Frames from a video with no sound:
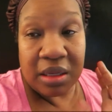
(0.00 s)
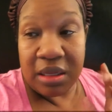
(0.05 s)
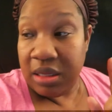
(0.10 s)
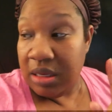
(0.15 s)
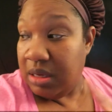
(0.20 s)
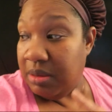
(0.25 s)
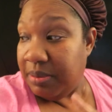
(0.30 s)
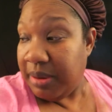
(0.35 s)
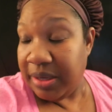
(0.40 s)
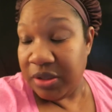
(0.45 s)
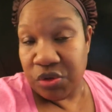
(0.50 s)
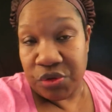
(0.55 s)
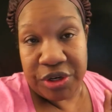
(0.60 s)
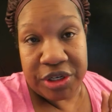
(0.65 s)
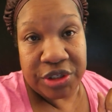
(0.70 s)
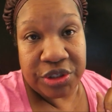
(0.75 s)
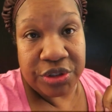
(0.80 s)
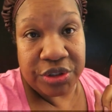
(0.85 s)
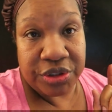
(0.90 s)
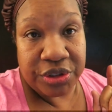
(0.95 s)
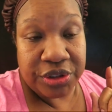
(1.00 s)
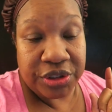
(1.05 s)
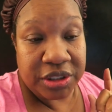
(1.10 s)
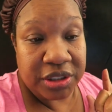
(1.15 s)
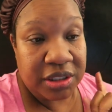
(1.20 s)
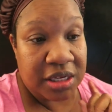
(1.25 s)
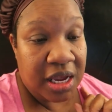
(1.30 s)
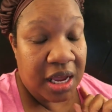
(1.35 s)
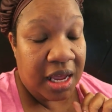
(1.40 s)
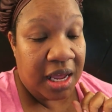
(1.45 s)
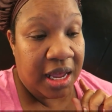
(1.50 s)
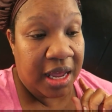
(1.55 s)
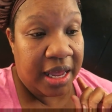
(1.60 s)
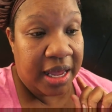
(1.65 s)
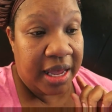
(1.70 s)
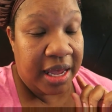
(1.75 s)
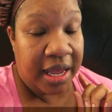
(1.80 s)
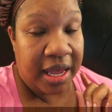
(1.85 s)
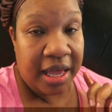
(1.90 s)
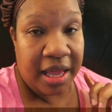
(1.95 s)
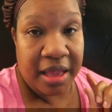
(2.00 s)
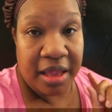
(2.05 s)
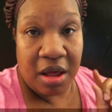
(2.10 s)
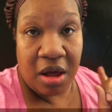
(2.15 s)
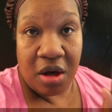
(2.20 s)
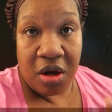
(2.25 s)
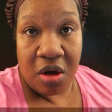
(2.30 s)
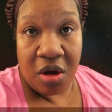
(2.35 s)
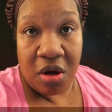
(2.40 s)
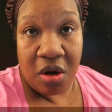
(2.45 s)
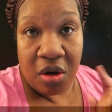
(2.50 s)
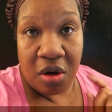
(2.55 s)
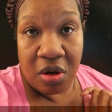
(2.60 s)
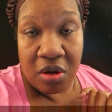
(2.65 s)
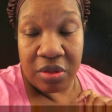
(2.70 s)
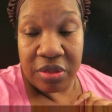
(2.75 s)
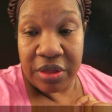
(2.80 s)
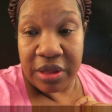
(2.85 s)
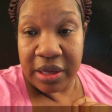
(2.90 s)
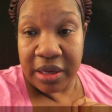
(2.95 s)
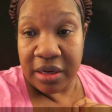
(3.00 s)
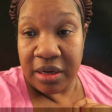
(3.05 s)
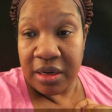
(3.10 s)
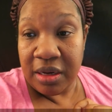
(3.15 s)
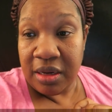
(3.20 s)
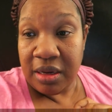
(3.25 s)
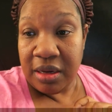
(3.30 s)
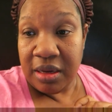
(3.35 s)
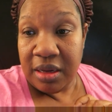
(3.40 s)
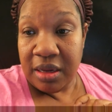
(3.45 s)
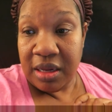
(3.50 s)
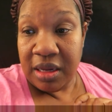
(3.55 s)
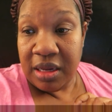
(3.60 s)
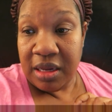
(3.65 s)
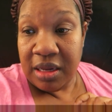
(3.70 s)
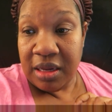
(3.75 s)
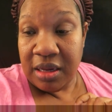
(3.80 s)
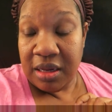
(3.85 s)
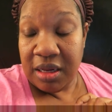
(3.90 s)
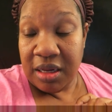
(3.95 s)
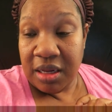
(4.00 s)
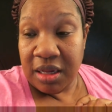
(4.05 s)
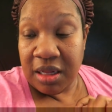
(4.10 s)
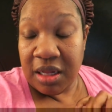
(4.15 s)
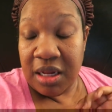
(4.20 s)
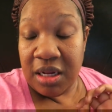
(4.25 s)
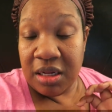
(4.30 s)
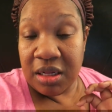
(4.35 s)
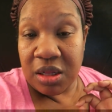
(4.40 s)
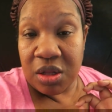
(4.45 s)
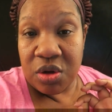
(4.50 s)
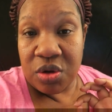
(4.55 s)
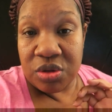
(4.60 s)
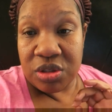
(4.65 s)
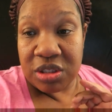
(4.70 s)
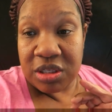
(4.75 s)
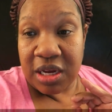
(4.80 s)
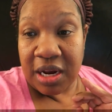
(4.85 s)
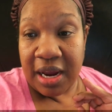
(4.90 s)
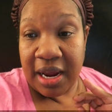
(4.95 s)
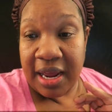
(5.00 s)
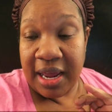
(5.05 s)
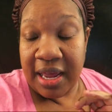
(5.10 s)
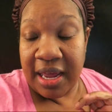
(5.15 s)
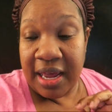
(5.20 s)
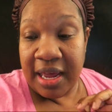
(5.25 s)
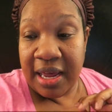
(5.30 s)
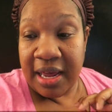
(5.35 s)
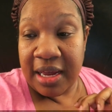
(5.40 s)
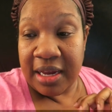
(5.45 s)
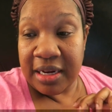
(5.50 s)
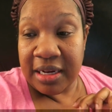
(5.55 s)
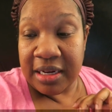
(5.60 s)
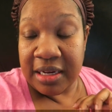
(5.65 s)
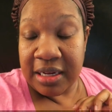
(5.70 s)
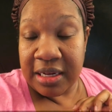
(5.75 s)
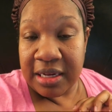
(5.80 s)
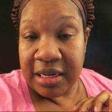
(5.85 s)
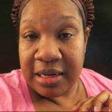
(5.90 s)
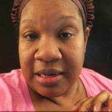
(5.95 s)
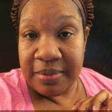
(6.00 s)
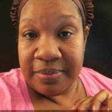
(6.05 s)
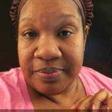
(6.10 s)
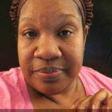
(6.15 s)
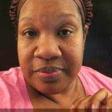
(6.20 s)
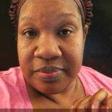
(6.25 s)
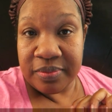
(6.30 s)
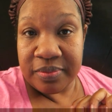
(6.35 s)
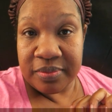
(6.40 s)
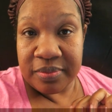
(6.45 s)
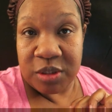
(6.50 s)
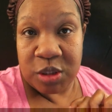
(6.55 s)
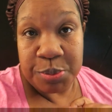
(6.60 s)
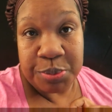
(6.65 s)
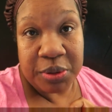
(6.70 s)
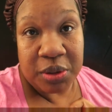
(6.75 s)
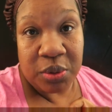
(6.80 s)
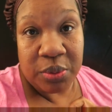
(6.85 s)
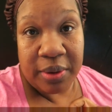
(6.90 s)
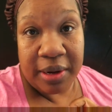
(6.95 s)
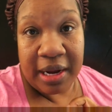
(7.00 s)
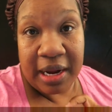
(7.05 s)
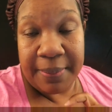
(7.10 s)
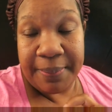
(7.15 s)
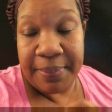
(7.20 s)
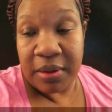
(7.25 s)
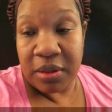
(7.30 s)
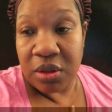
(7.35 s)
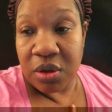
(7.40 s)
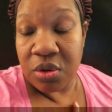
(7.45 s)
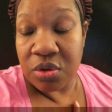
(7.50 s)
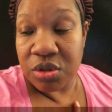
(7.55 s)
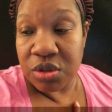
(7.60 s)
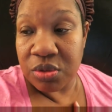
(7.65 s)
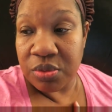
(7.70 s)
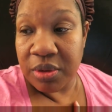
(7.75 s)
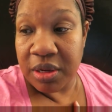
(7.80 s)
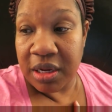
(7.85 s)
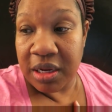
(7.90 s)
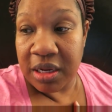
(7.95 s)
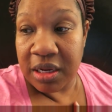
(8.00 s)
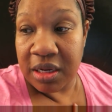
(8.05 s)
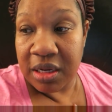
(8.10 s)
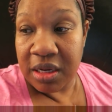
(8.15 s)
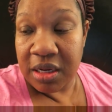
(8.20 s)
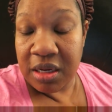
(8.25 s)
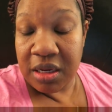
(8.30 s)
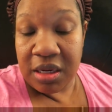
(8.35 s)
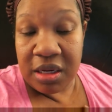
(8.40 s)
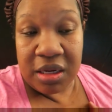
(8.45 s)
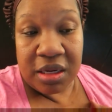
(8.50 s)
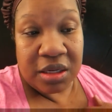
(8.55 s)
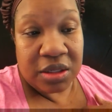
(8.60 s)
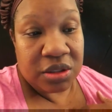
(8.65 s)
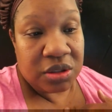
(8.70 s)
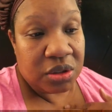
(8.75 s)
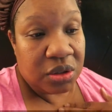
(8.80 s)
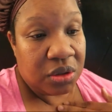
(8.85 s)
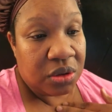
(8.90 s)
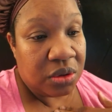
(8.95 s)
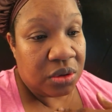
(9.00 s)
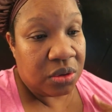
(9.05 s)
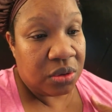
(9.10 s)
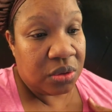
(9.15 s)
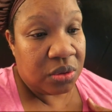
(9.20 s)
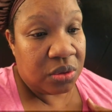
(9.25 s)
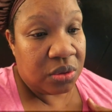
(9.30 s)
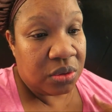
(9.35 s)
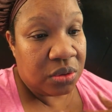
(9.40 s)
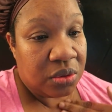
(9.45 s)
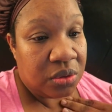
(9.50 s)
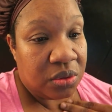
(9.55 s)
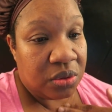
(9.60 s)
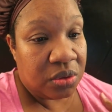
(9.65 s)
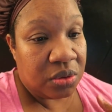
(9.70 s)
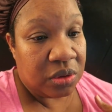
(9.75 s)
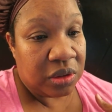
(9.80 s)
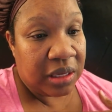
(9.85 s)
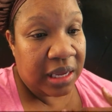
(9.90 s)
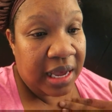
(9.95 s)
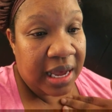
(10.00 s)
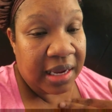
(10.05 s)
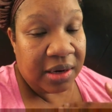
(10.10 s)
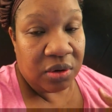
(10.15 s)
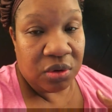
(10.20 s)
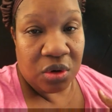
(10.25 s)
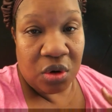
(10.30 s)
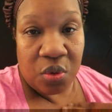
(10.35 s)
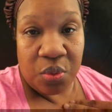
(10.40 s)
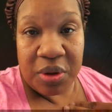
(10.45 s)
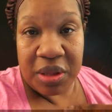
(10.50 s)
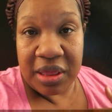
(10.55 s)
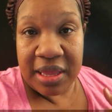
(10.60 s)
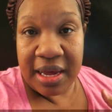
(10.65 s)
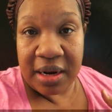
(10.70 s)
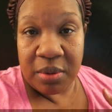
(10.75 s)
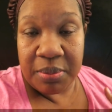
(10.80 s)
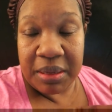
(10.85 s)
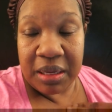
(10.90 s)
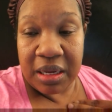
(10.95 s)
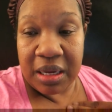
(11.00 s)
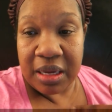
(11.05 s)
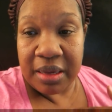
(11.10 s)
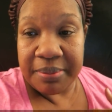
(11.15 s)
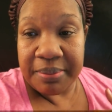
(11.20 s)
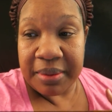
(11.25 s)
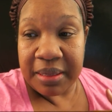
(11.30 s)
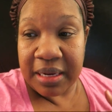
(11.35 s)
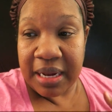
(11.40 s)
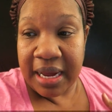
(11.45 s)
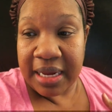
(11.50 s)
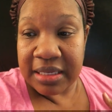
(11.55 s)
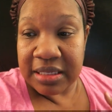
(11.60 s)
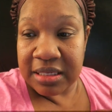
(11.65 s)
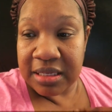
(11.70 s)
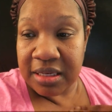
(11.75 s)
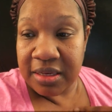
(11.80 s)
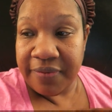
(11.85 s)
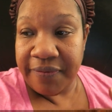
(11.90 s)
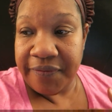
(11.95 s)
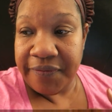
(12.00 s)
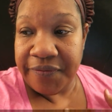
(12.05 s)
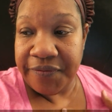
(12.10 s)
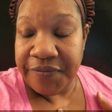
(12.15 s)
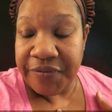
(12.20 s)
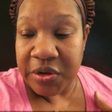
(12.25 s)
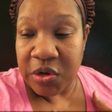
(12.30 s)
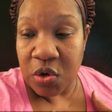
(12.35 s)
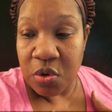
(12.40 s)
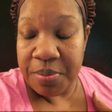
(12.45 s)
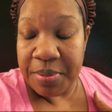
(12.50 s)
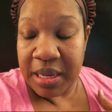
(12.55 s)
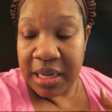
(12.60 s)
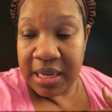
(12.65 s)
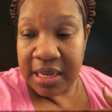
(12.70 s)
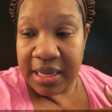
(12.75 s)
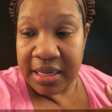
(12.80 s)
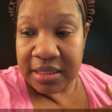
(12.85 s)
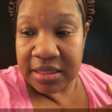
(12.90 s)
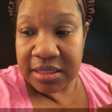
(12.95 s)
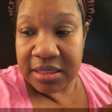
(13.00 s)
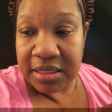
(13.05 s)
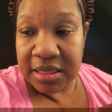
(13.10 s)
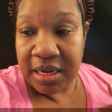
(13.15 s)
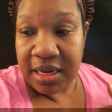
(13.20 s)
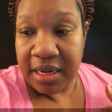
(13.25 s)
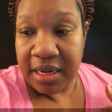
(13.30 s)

cleaned my dressers, and all the clean clothes that I had to put away. I put those away. So, yeah, I don't know when that'll be up, but I did film it.